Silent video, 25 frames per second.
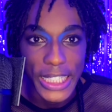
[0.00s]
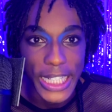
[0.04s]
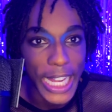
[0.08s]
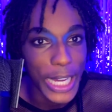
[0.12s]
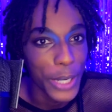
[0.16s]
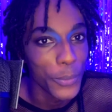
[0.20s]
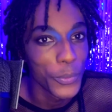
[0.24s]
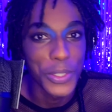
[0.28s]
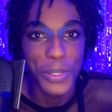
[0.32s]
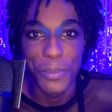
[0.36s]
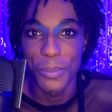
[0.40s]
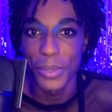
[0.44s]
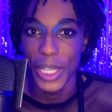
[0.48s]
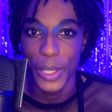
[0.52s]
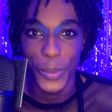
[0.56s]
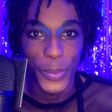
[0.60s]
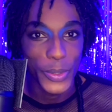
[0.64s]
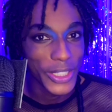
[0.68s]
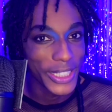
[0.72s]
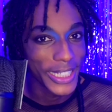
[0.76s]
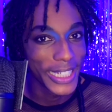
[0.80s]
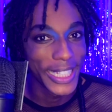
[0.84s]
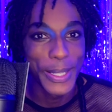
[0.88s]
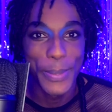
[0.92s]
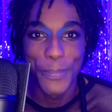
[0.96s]
I wouldn't be able
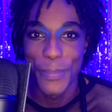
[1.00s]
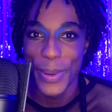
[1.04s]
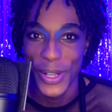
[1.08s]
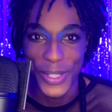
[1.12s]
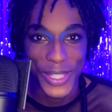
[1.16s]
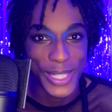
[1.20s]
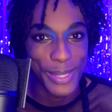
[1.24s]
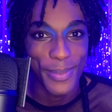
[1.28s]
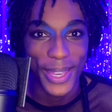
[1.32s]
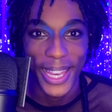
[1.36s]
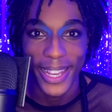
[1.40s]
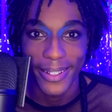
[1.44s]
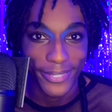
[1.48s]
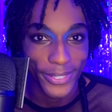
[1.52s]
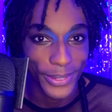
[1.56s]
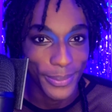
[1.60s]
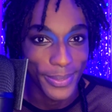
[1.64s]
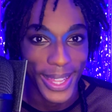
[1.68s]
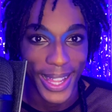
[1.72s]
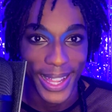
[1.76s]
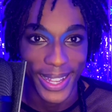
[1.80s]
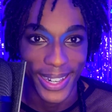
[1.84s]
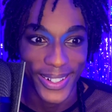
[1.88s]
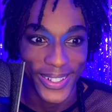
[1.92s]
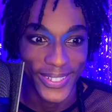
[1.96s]
to bounce back from
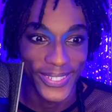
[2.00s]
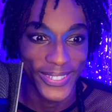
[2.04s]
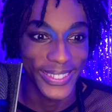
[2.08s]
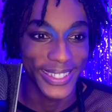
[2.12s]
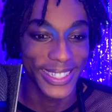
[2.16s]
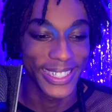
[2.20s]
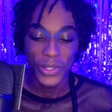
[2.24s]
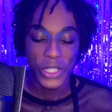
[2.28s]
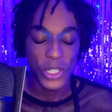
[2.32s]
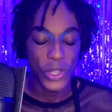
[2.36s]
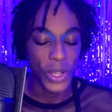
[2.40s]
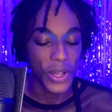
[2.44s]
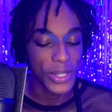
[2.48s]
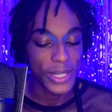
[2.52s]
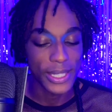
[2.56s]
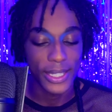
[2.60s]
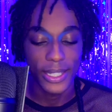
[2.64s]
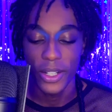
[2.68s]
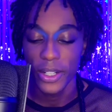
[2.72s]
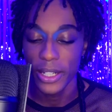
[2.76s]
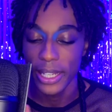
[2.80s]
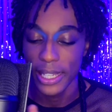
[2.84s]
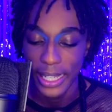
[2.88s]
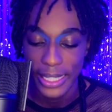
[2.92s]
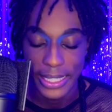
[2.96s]
that, I don't think. So I was like,
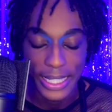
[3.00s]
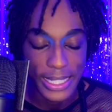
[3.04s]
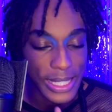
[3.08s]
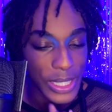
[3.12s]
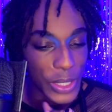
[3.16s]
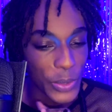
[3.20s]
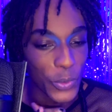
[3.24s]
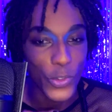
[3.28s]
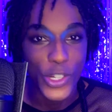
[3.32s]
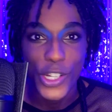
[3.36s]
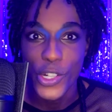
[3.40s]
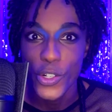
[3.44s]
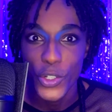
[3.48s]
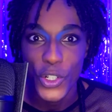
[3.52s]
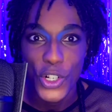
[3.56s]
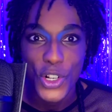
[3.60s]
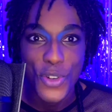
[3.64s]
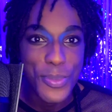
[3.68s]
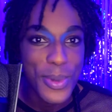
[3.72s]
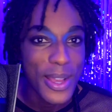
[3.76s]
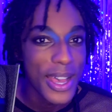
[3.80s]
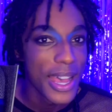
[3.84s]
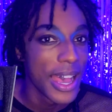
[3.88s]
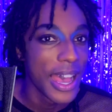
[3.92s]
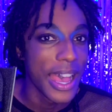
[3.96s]
okay, I need to
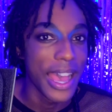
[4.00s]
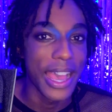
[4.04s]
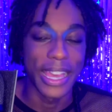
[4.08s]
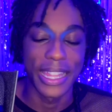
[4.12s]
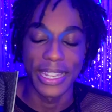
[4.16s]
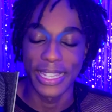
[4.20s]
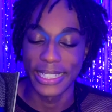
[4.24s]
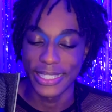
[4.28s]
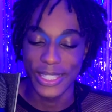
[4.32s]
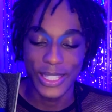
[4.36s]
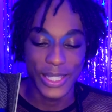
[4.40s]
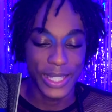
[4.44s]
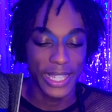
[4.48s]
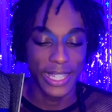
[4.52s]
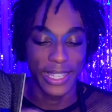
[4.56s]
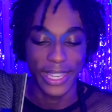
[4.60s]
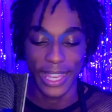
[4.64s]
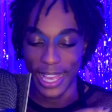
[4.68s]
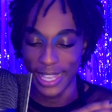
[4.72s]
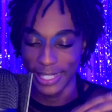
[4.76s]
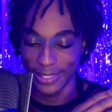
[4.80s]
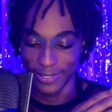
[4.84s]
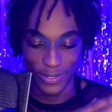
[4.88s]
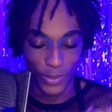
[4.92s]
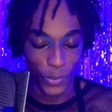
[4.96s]
regroup, and I just
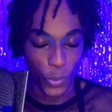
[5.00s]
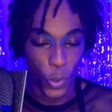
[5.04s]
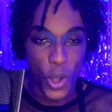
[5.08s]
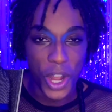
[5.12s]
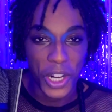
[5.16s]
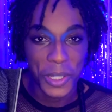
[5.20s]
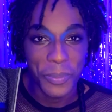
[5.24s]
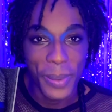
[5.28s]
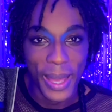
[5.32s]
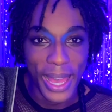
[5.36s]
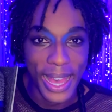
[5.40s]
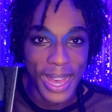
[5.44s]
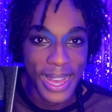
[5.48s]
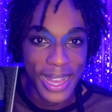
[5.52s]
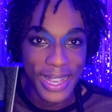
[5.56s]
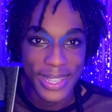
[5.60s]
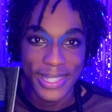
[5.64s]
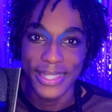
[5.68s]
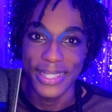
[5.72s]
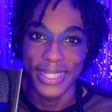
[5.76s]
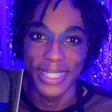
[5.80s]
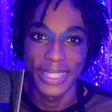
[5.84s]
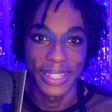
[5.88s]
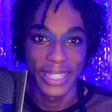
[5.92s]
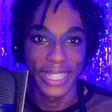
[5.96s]
I walked
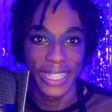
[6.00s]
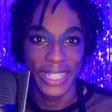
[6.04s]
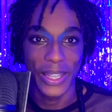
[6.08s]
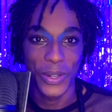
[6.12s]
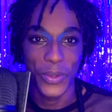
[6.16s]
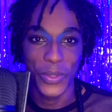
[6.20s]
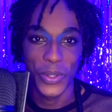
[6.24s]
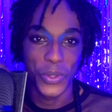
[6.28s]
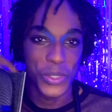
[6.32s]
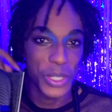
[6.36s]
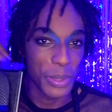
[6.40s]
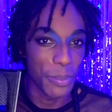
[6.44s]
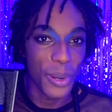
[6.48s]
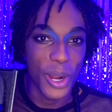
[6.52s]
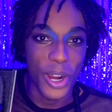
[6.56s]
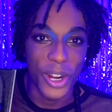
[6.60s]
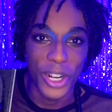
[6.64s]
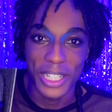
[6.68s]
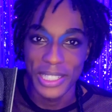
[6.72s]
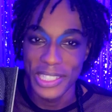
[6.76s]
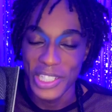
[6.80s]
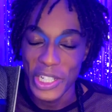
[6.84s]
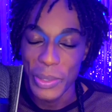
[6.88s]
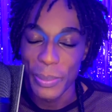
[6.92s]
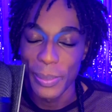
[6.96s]
past, and there was a
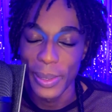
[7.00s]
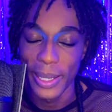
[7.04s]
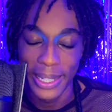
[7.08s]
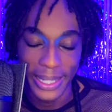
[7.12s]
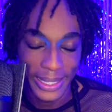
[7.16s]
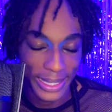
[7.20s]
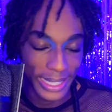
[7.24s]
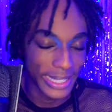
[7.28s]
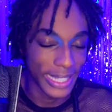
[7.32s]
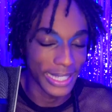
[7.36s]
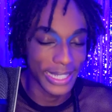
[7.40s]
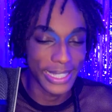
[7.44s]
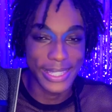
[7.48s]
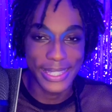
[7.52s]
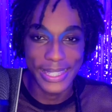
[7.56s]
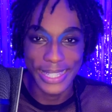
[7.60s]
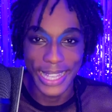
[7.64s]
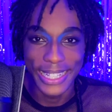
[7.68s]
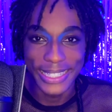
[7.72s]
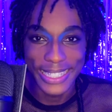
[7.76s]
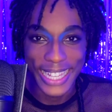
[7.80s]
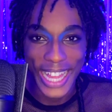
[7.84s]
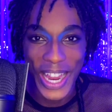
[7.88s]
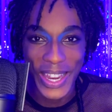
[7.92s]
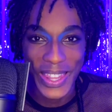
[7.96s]
park nearby, and I
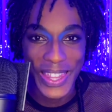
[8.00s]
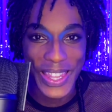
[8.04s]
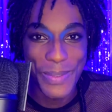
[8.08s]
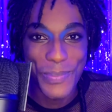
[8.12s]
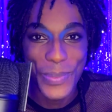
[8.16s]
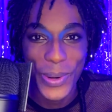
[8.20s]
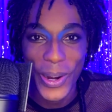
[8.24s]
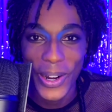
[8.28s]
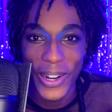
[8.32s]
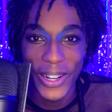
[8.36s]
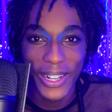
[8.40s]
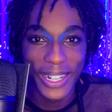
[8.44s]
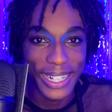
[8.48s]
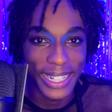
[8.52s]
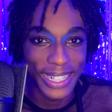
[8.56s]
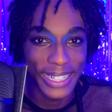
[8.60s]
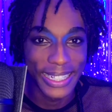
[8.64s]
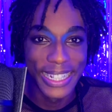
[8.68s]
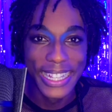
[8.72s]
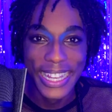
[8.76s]
sat down in the park, and